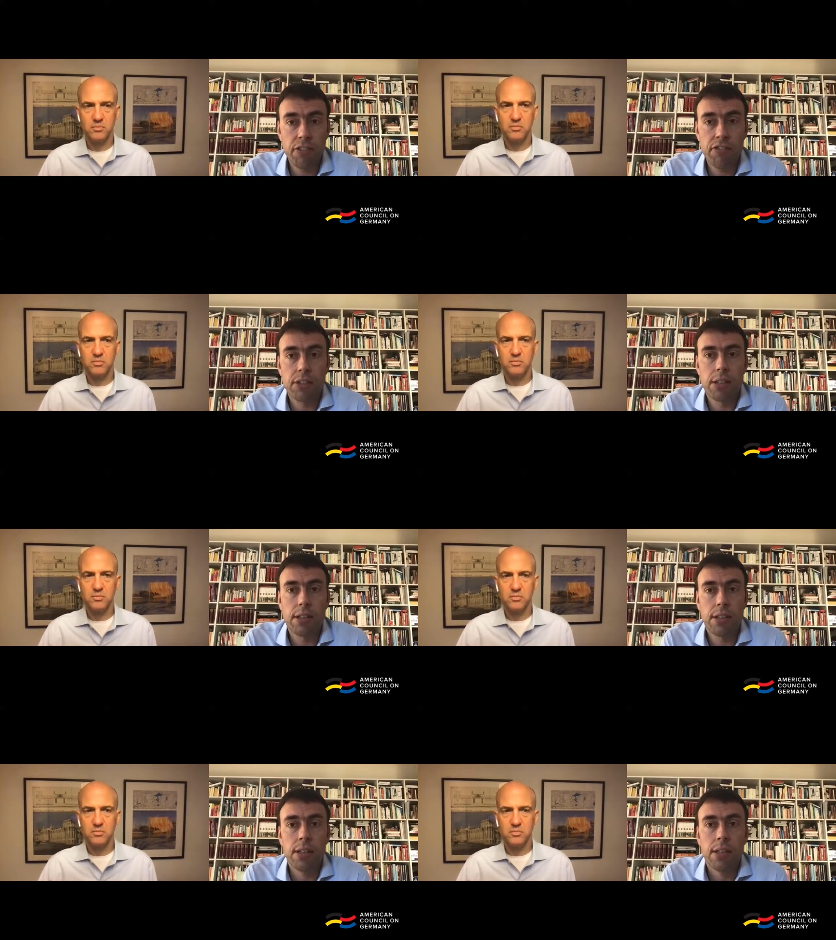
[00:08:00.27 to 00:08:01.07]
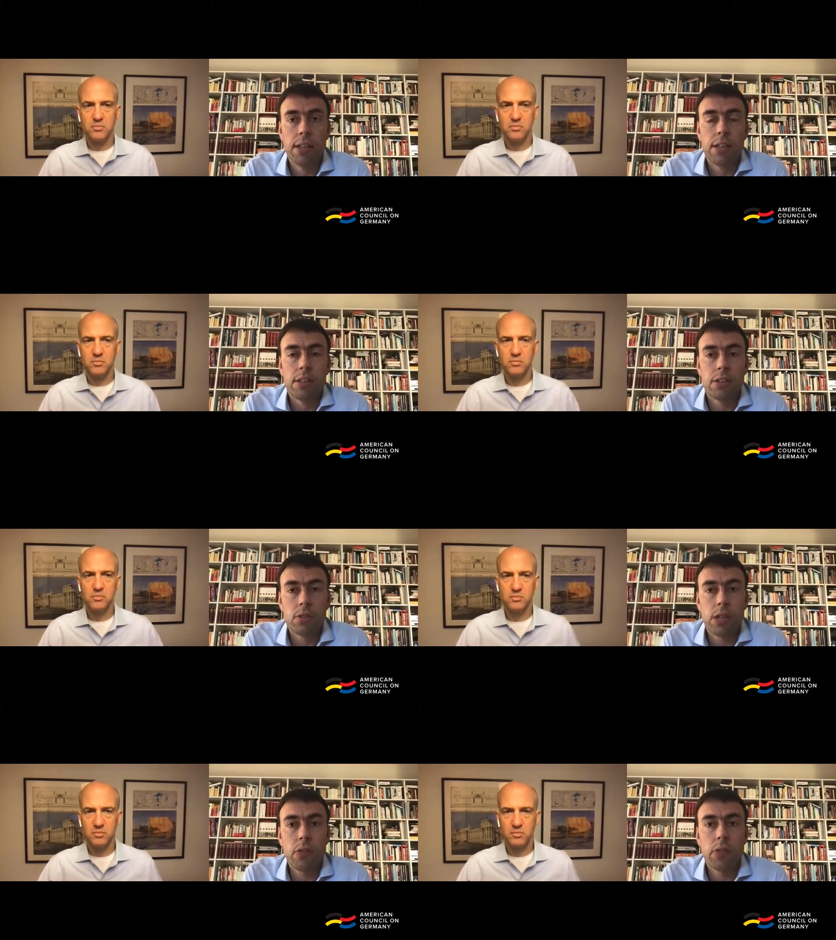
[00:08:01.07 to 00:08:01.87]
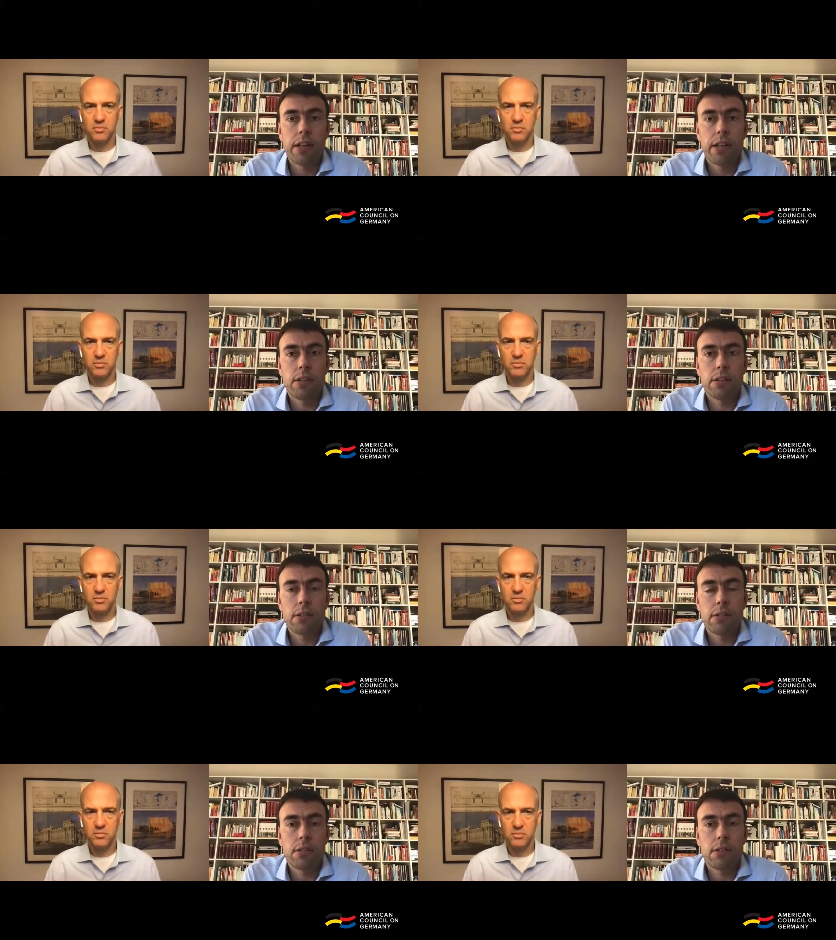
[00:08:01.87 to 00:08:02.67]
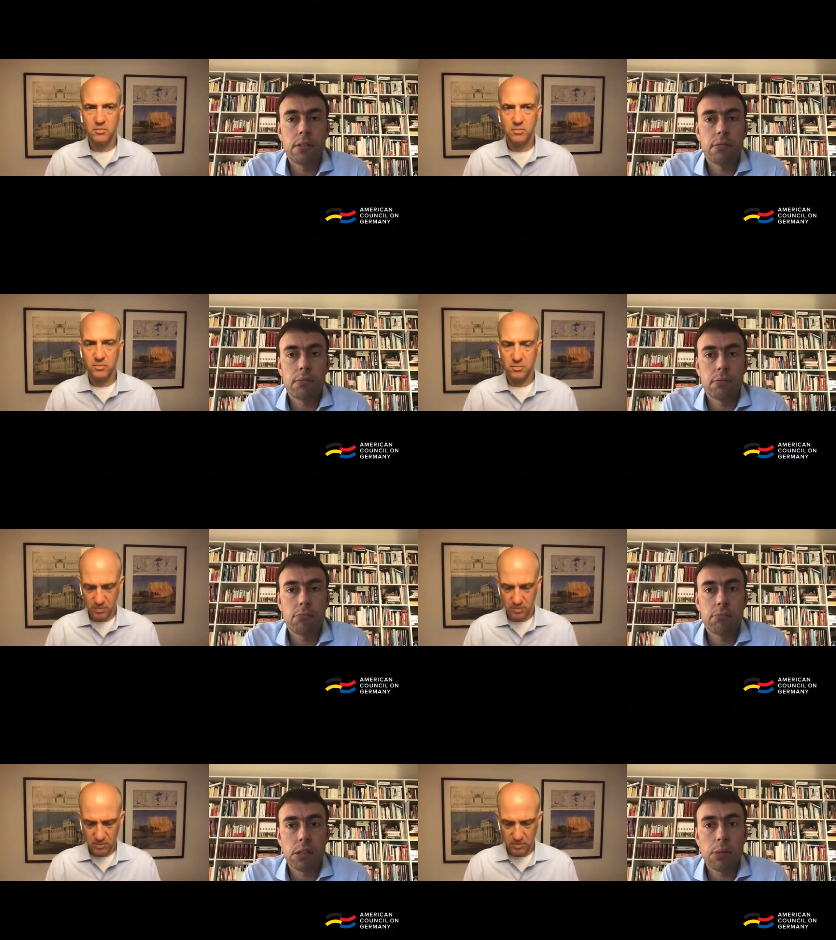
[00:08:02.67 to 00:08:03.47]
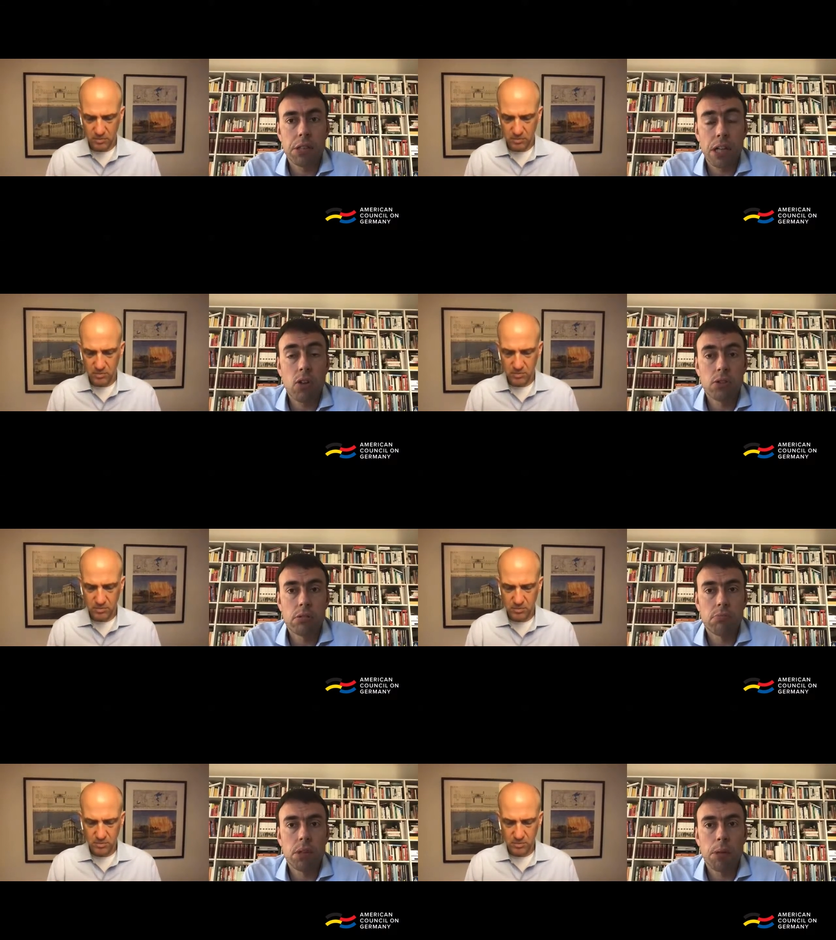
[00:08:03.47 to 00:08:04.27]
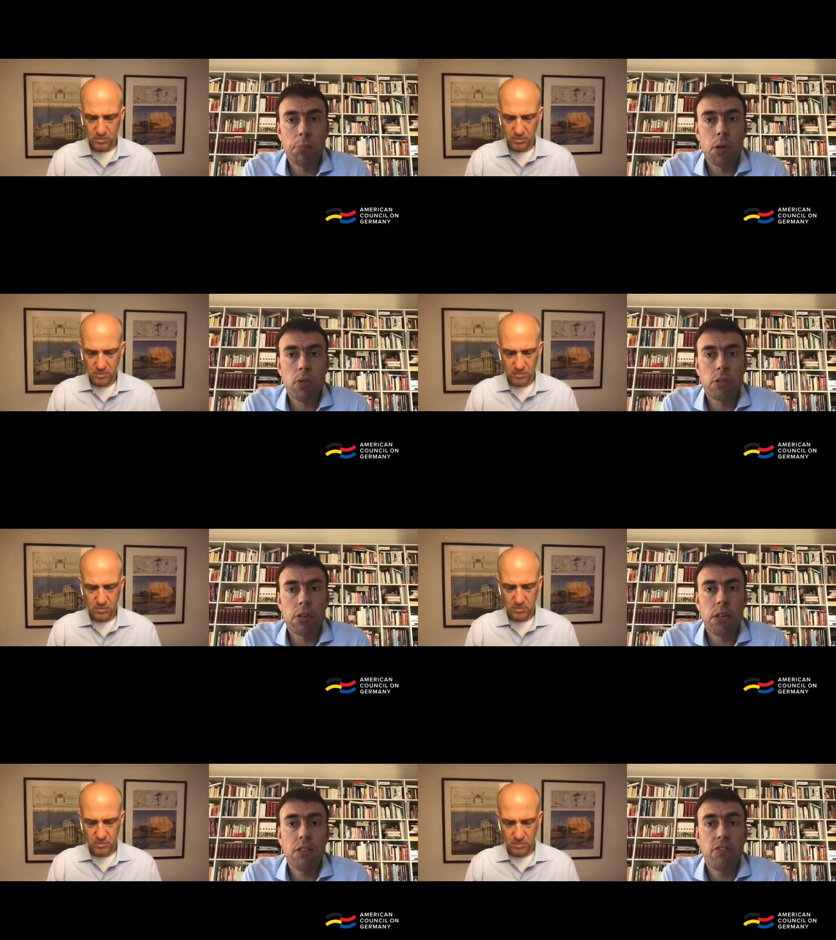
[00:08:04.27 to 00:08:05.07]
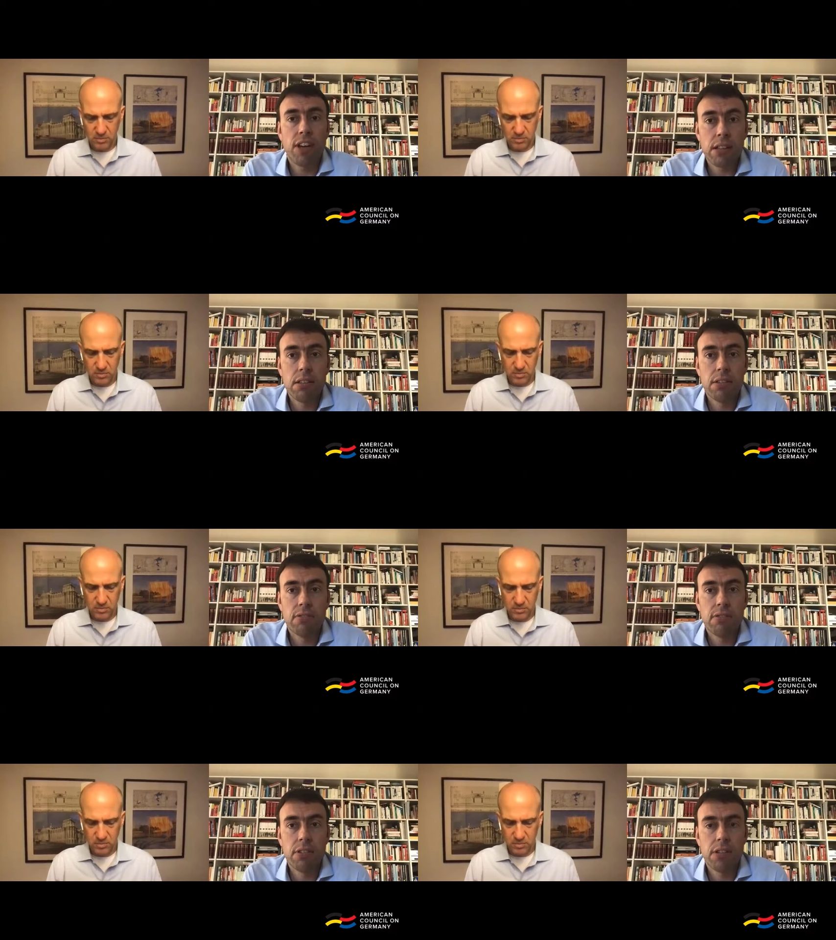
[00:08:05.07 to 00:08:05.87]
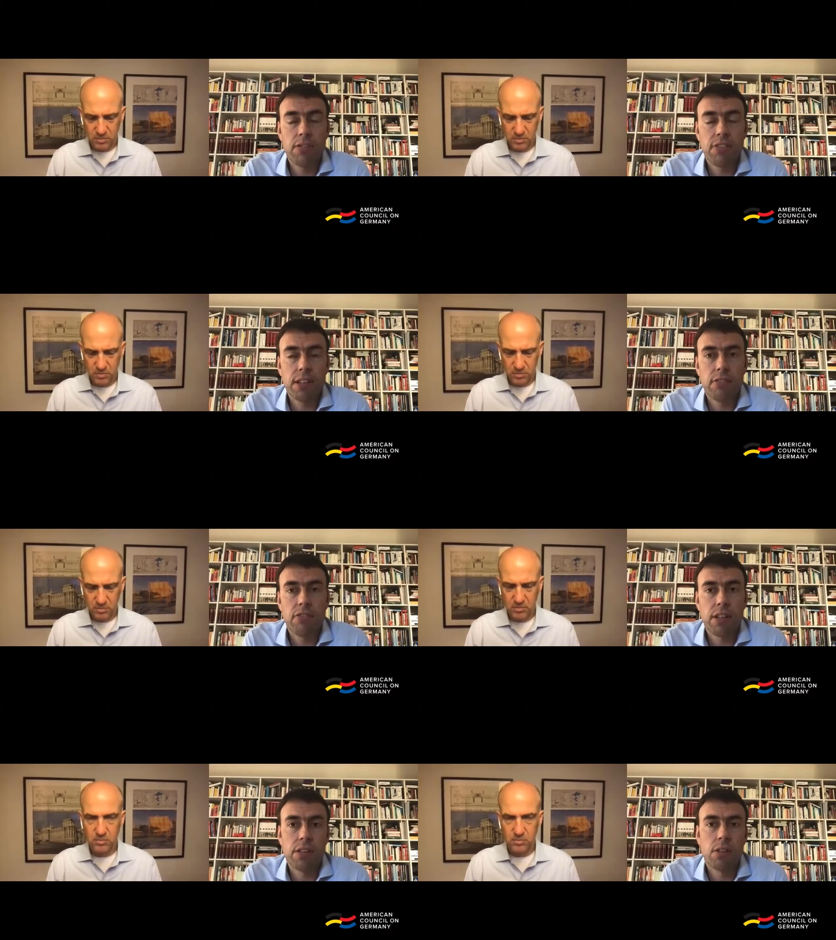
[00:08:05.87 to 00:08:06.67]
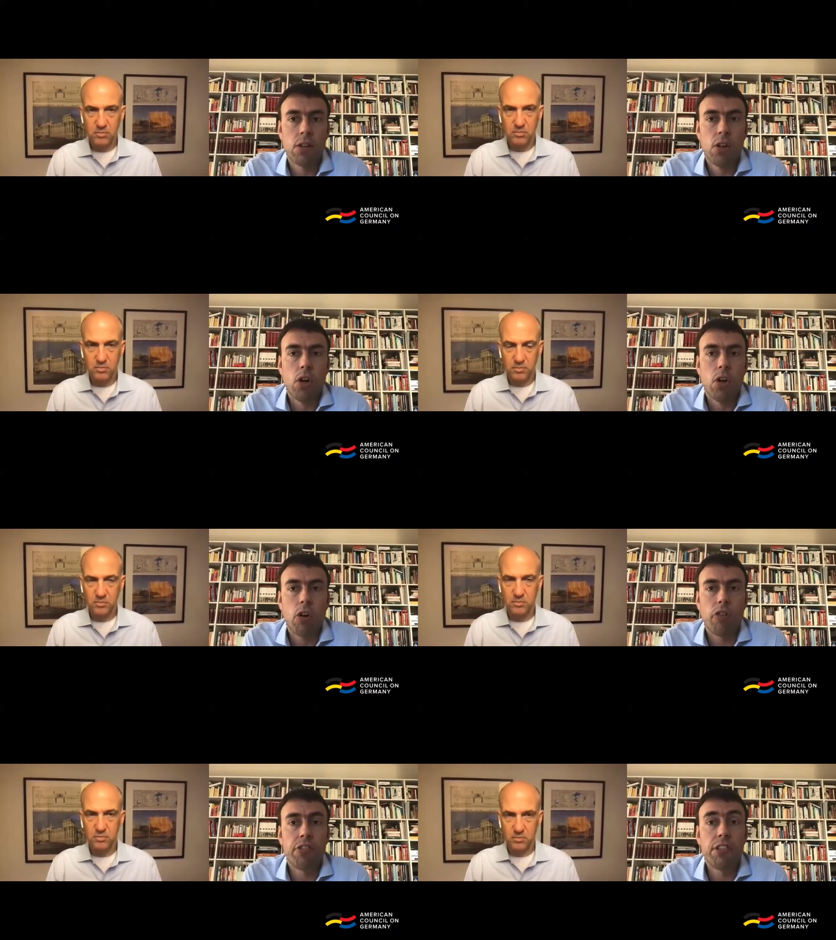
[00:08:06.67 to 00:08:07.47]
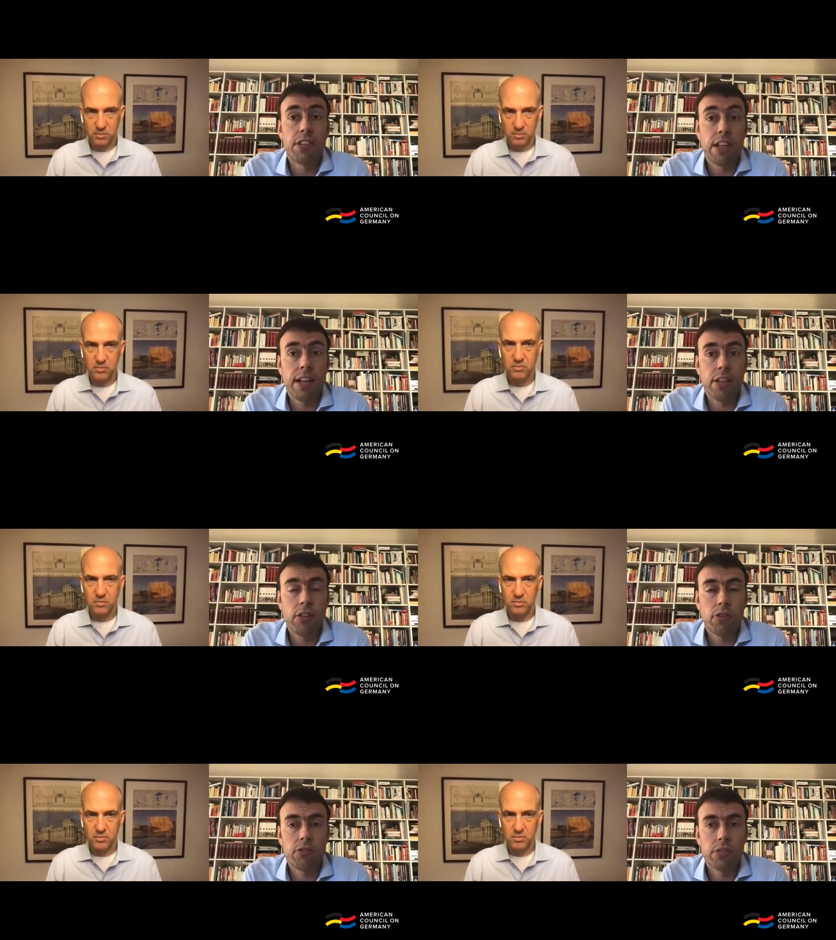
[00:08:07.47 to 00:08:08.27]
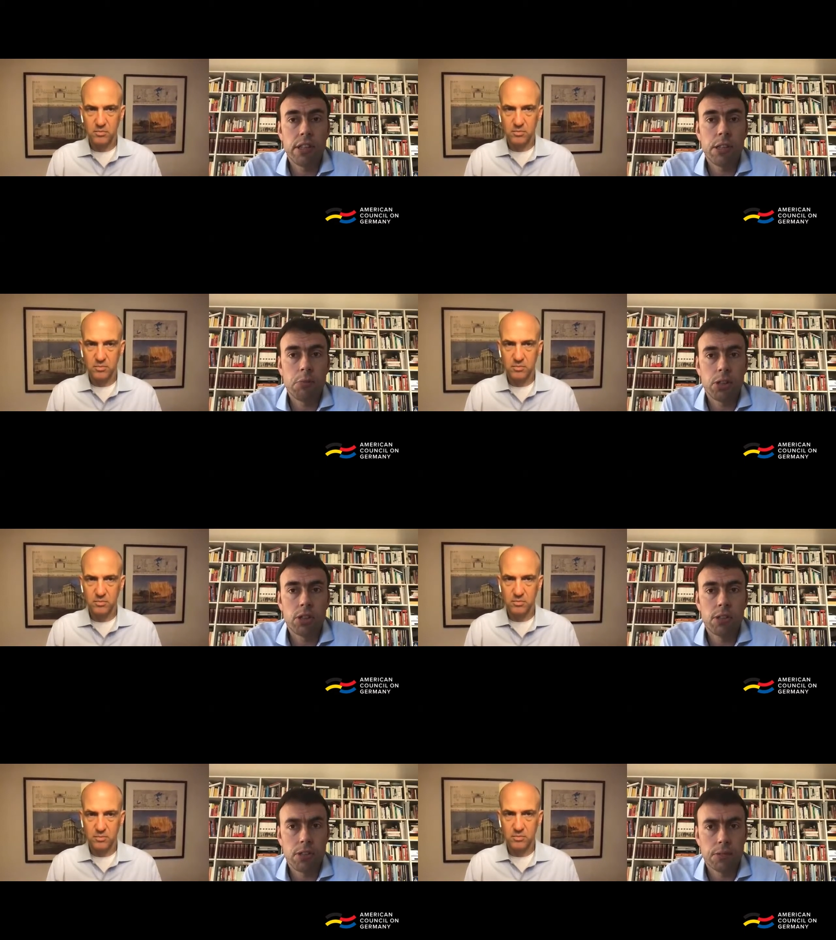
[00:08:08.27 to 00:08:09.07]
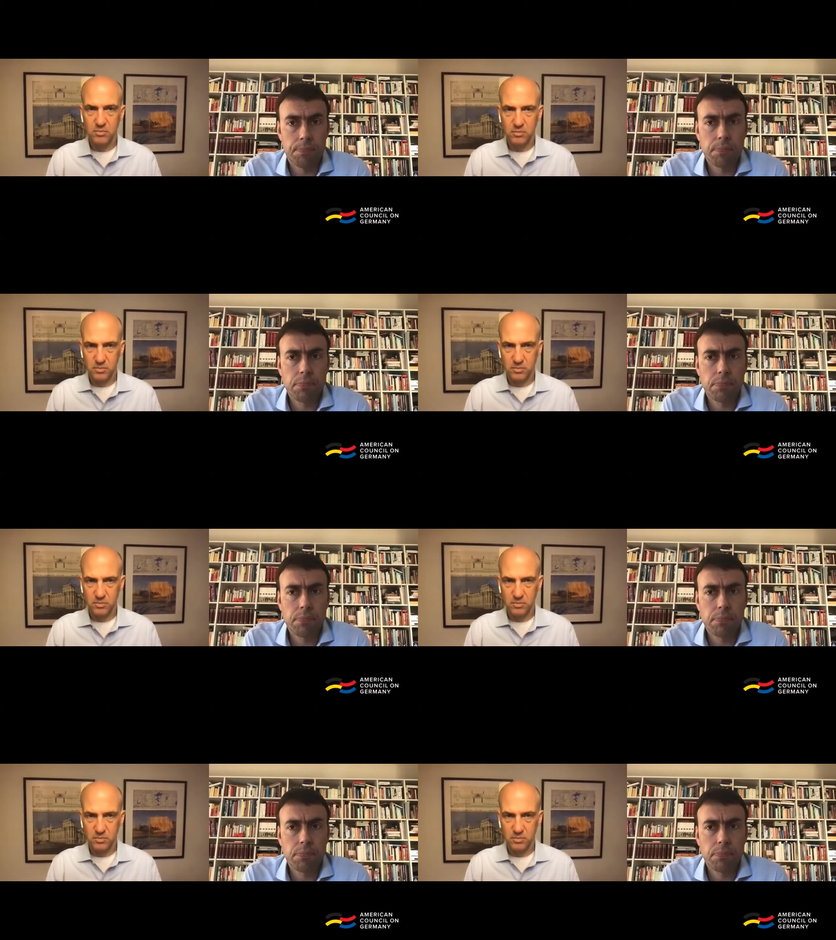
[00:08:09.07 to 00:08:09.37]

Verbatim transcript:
Speaker 1: Africa. So now there are uh, some doubts about the effectiveness of this kind of training missions.